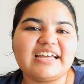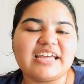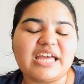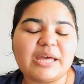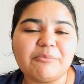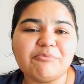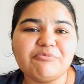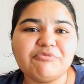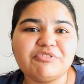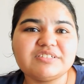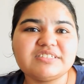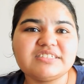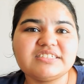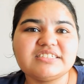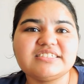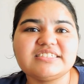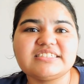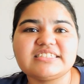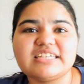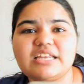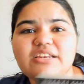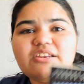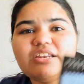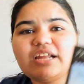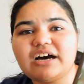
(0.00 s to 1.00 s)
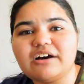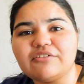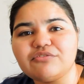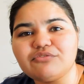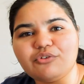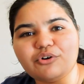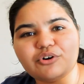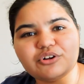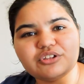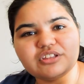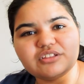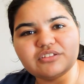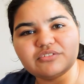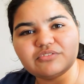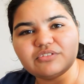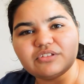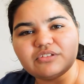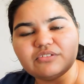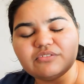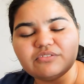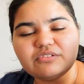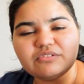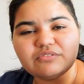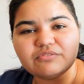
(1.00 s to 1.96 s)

emphasis enough on